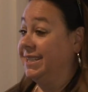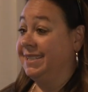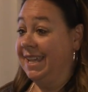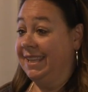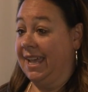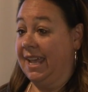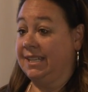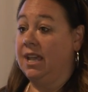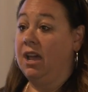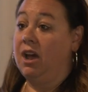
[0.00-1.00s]

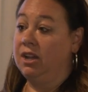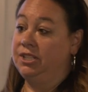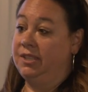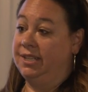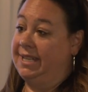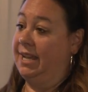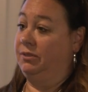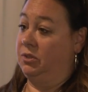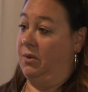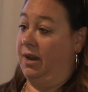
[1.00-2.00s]
sunlight onto the town
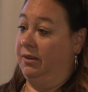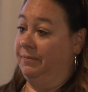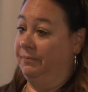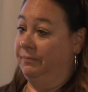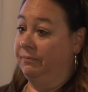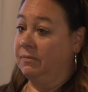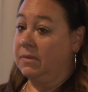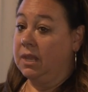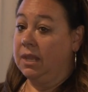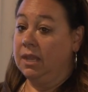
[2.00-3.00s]
square.
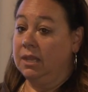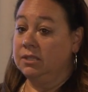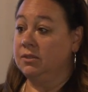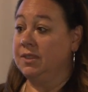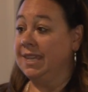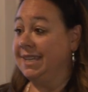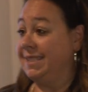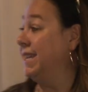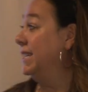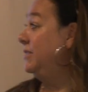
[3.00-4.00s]
So this
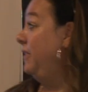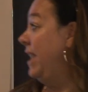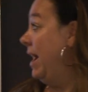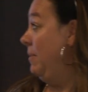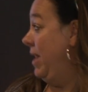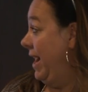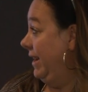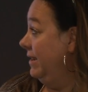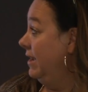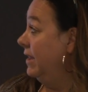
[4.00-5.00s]
is phenomenon
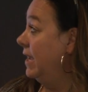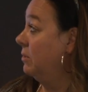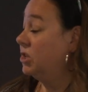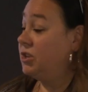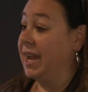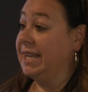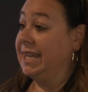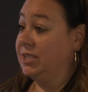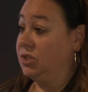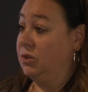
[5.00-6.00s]
that we're trying to
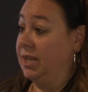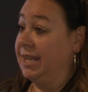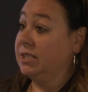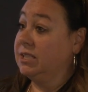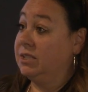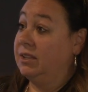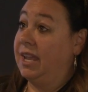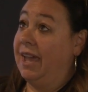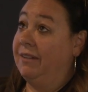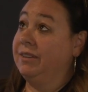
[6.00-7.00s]
get students,
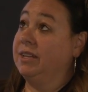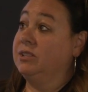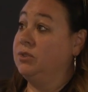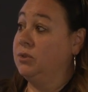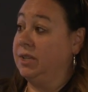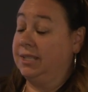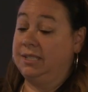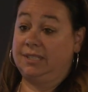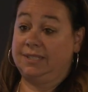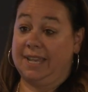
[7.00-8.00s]

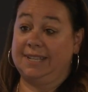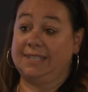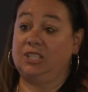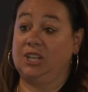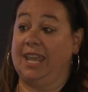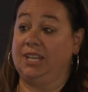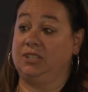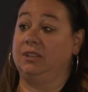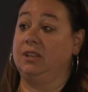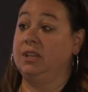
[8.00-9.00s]
science
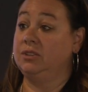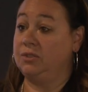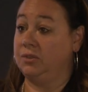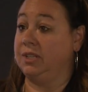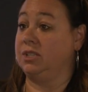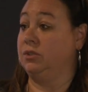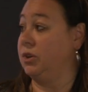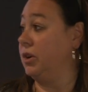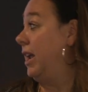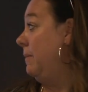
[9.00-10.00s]
education, students
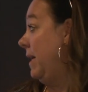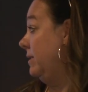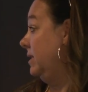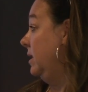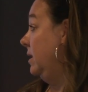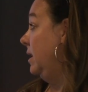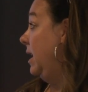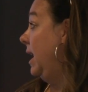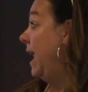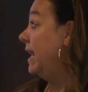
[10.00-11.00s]
learning about.
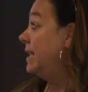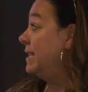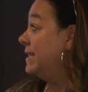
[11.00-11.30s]
And in